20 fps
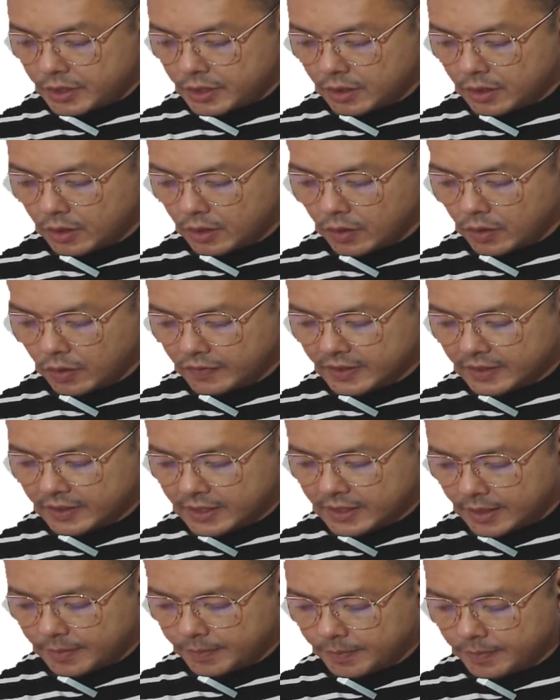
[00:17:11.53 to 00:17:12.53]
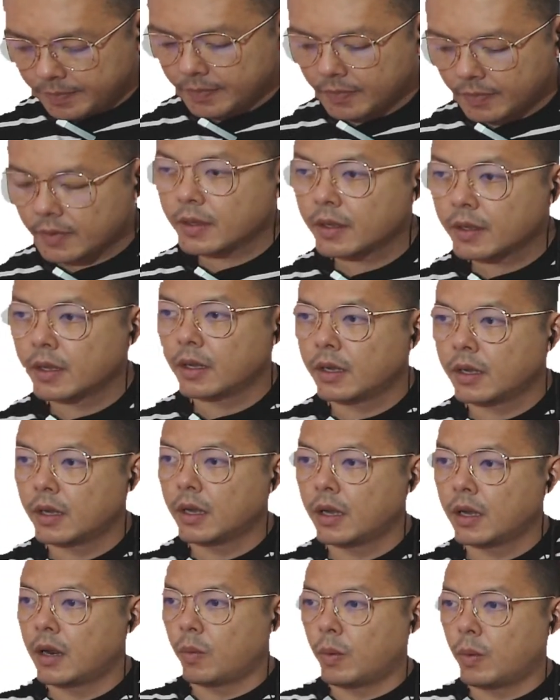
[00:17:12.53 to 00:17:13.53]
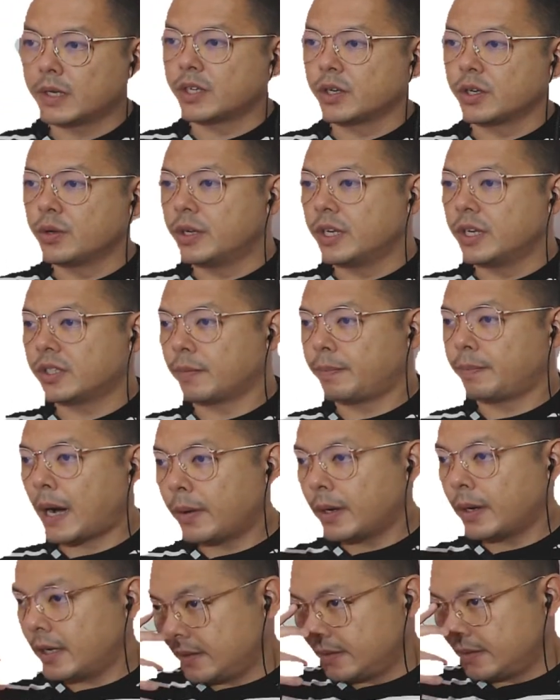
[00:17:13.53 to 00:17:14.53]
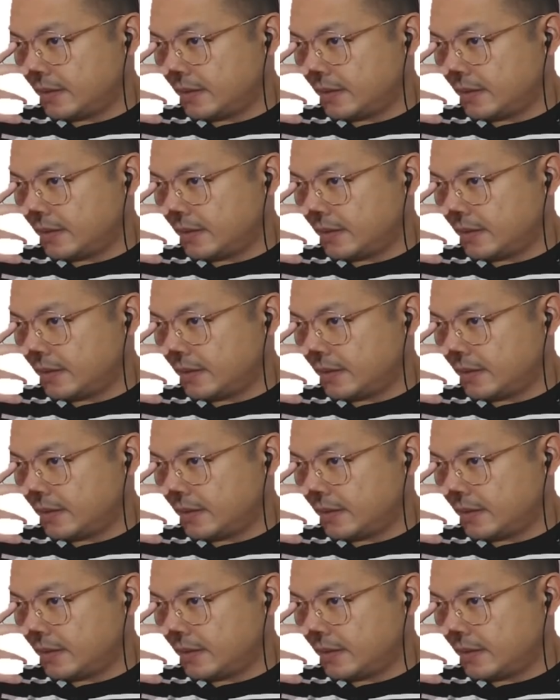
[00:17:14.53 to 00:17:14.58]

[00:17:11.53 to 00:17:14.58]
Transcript: over time. What's the units of power?